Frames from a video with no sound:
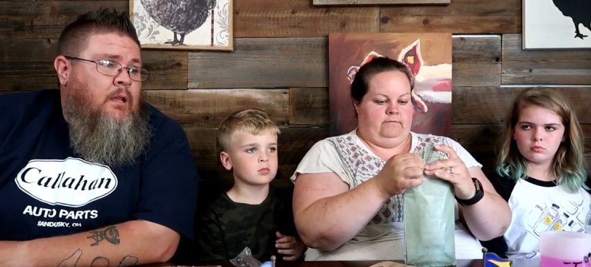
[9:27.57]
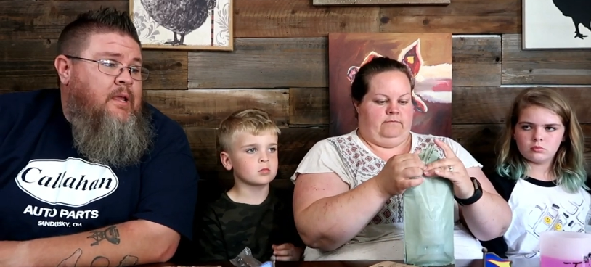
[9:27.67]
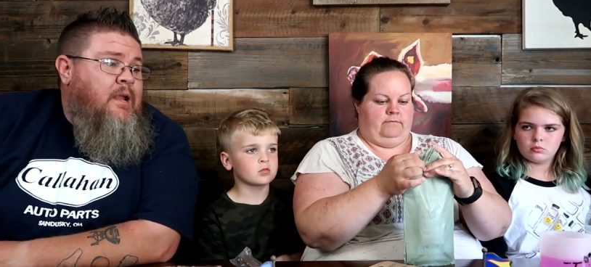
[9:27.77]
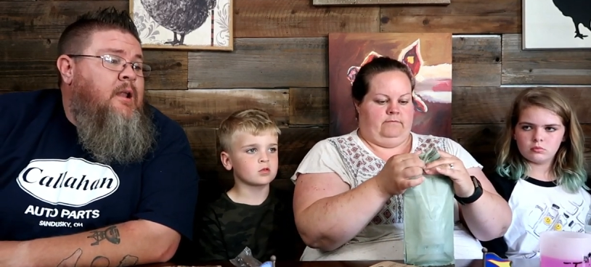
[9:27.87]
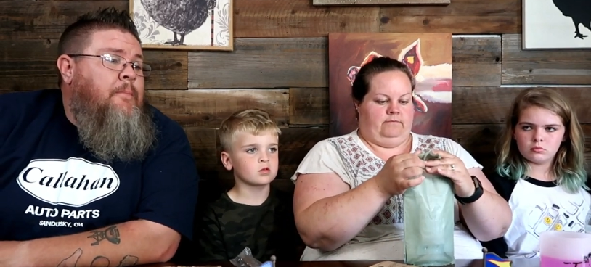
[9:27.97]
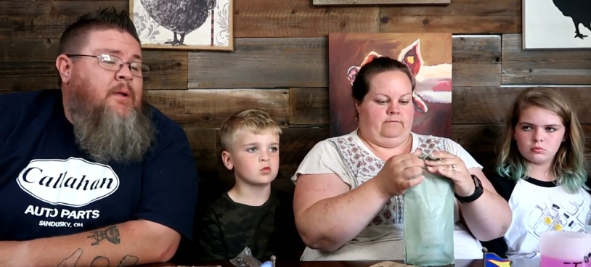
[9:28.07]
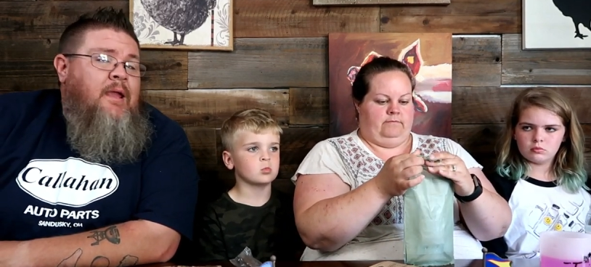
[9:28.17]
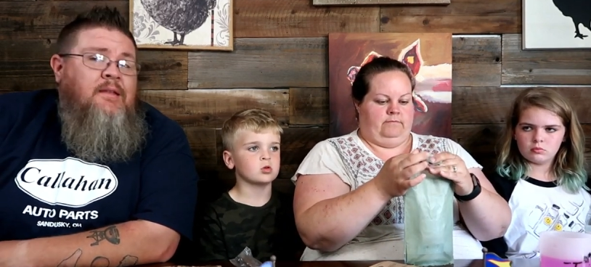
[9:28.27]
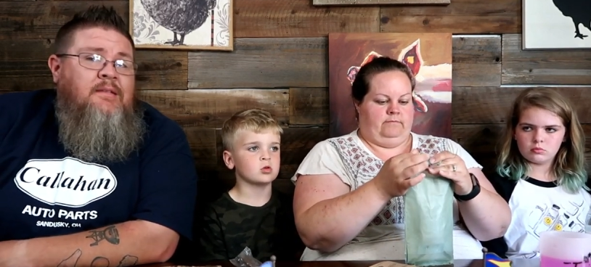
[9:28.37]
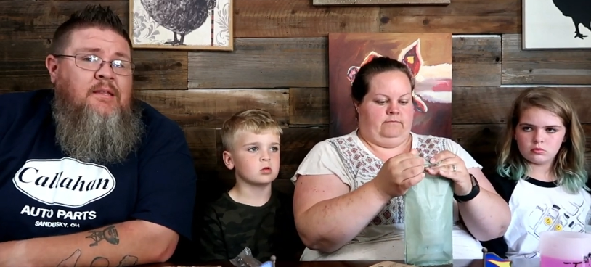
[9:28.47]
Speaker 1: lean it up
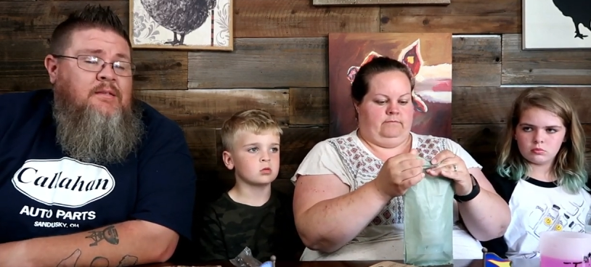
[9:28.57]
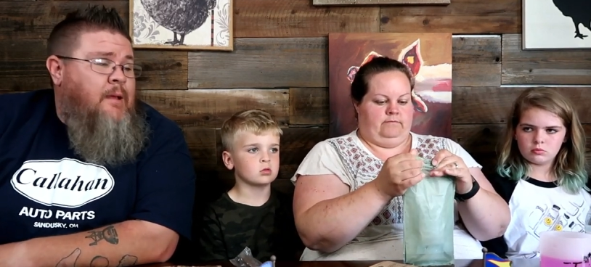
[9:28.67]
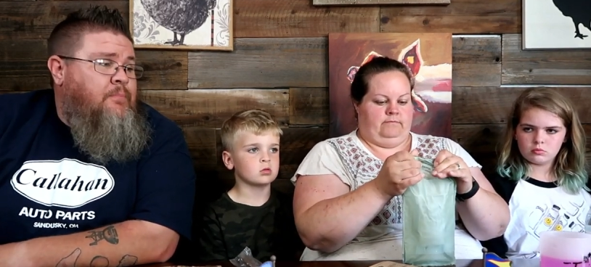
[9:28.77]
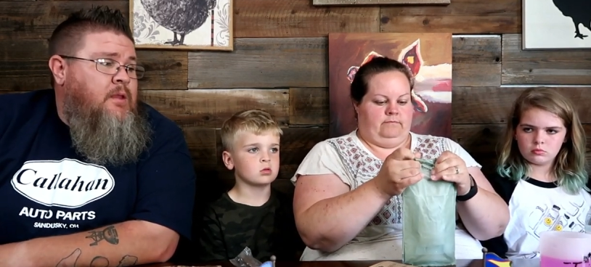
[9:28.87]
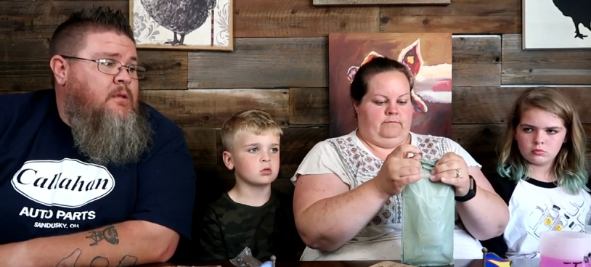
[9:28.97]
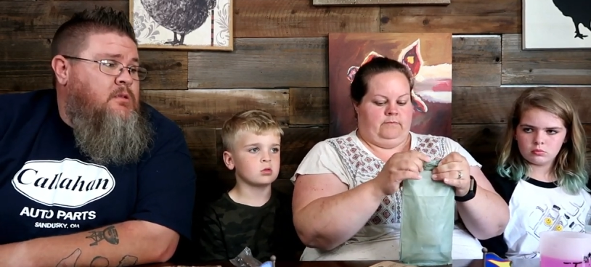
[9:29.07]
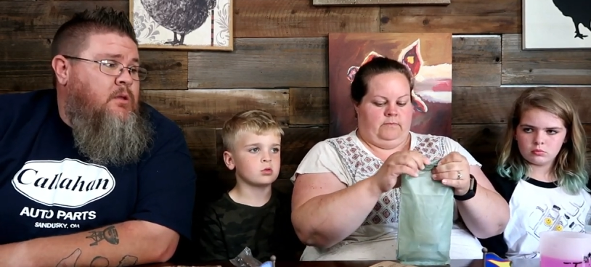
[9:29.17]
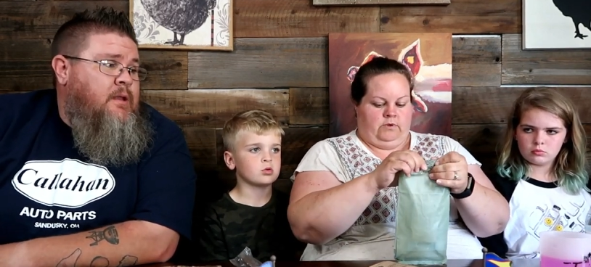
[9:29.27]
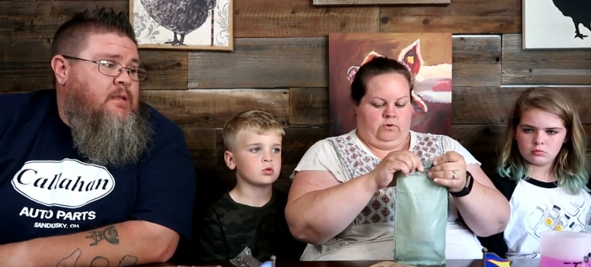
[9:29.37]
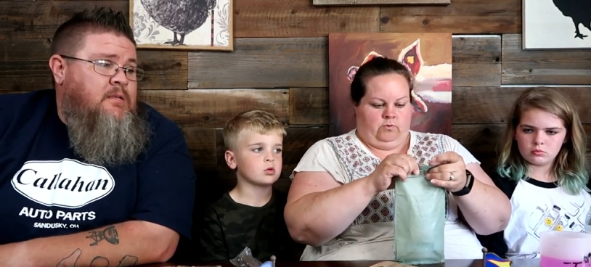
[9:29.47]
against the something
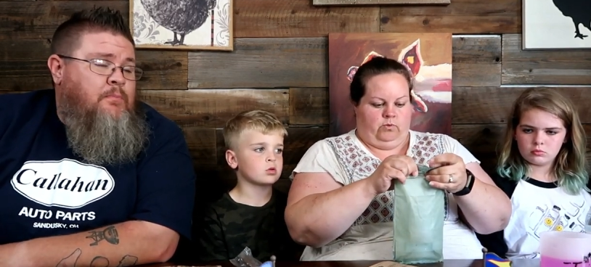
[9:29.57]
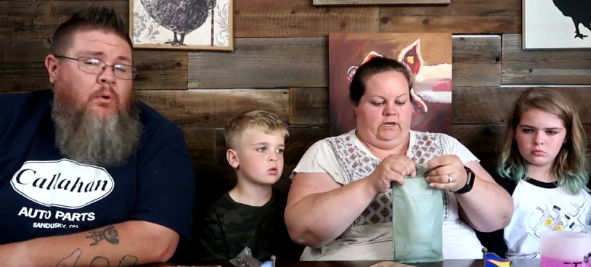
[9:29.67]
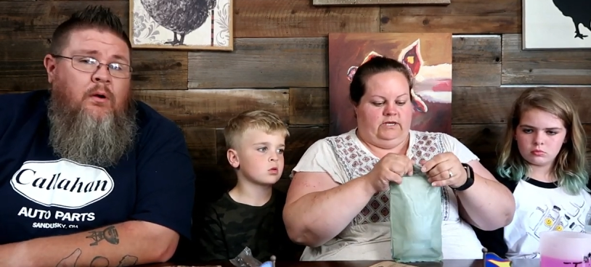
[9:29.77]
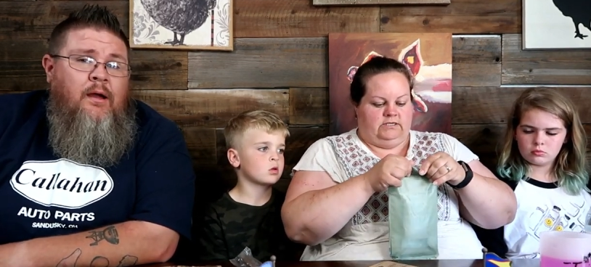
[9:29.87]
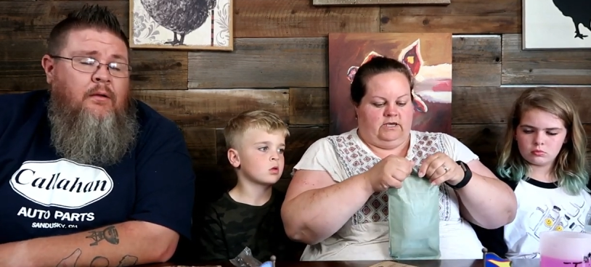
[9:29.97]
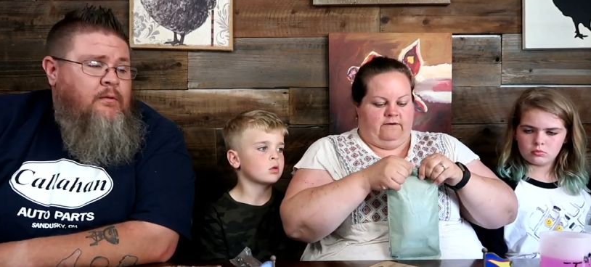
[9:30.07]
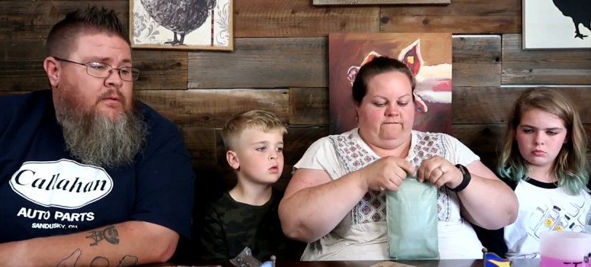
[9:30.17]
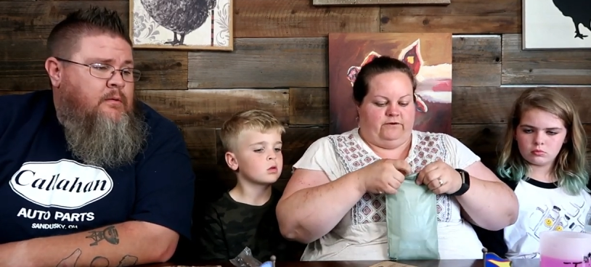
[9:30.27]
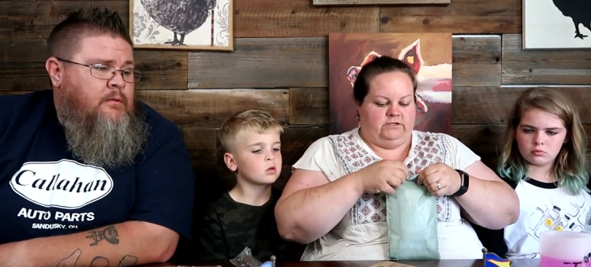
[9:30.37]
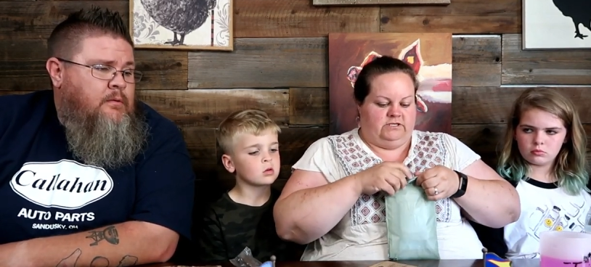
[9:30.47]
so it doesn't well, pour out. Got,
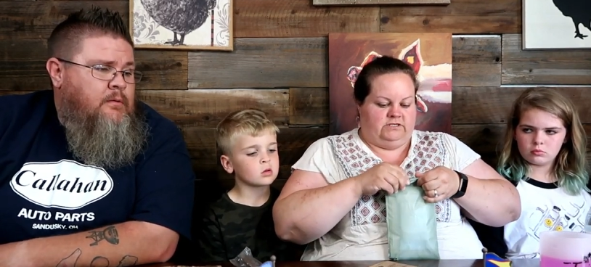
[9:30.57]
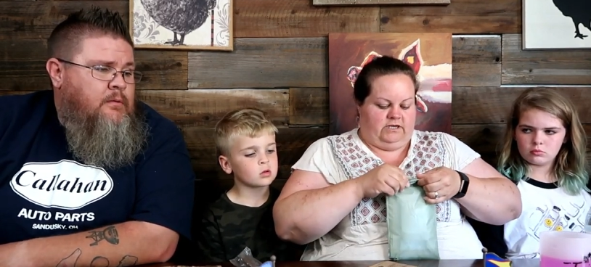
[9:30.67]
Speaker 2: first,